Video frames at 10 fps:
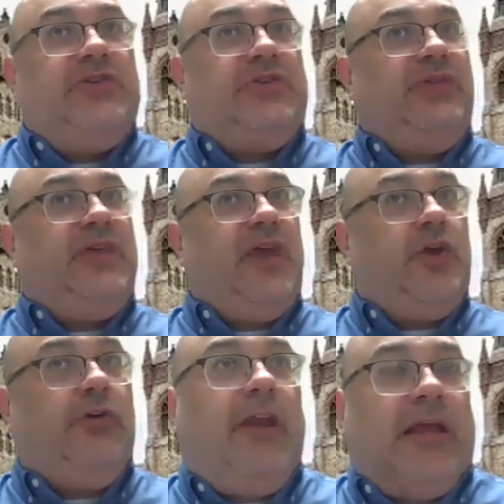to think
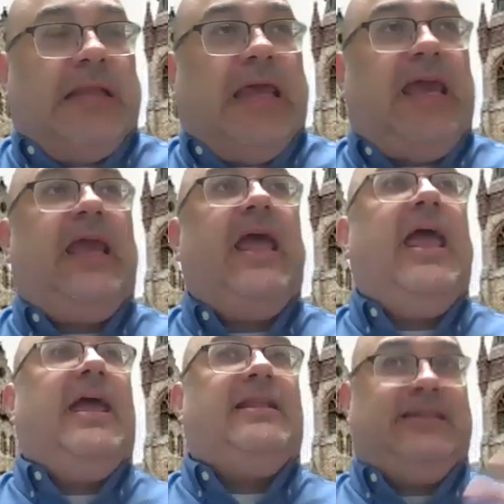critically,
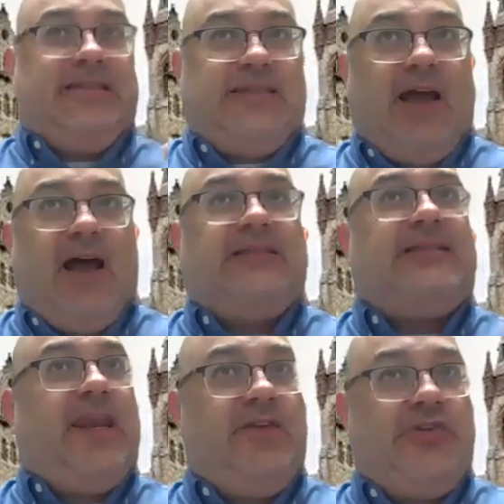discuss
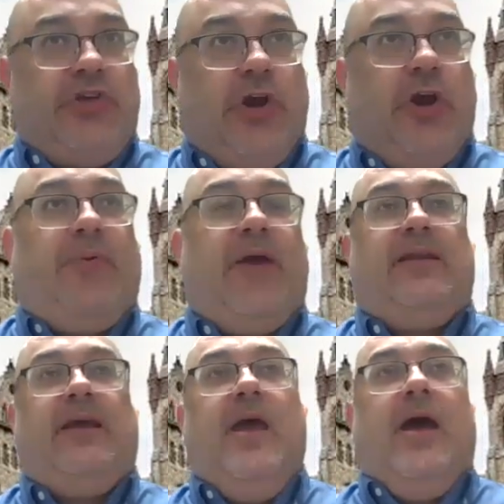and
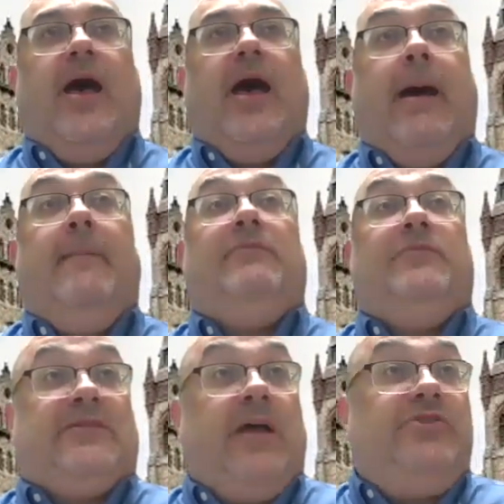interpret
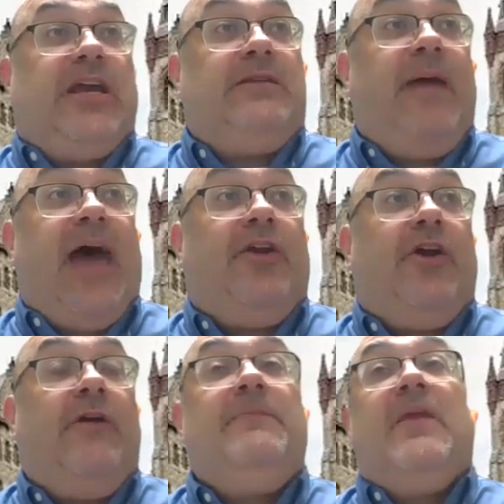subject
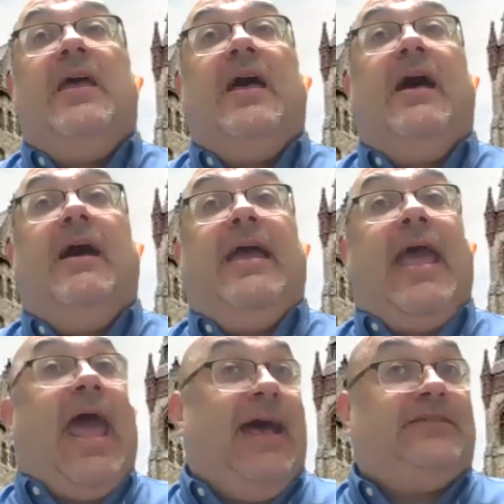matter
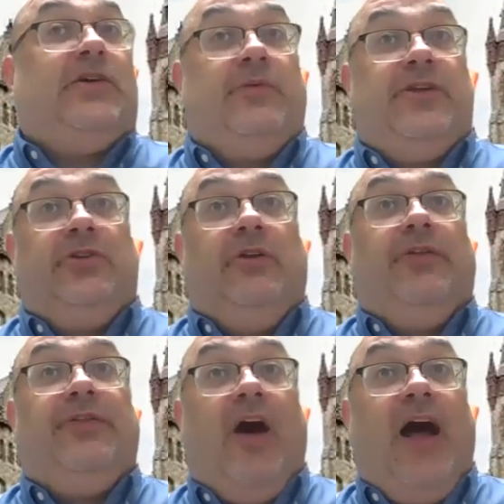as original
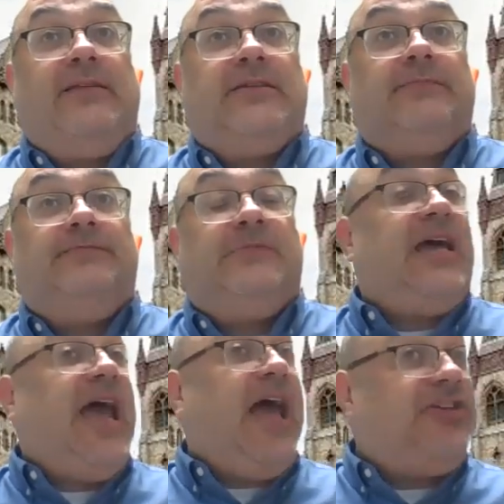thought, to
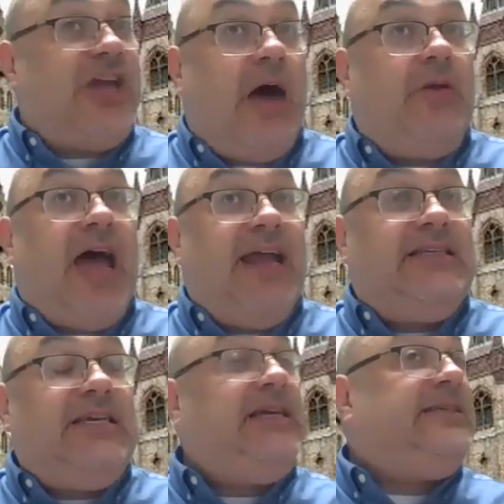hash out
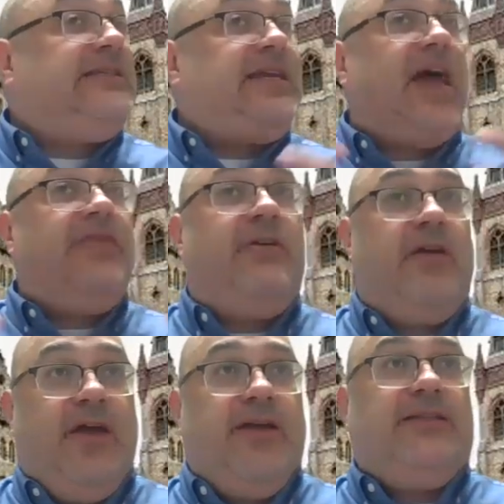ideas together,
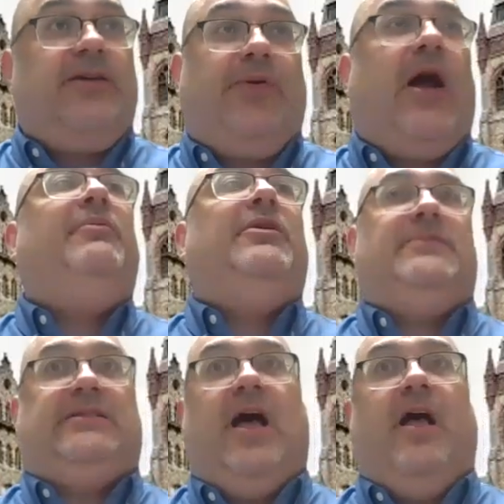to problem
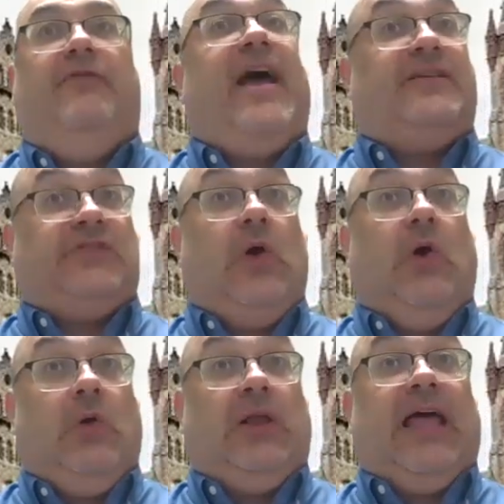solve as a
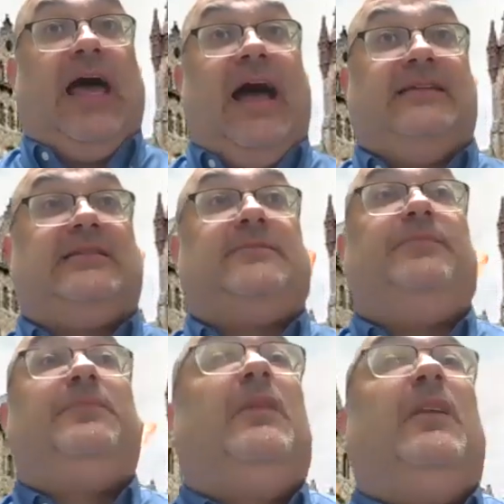whole class.
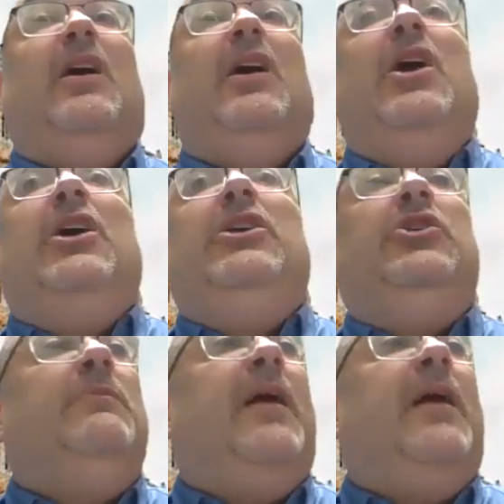You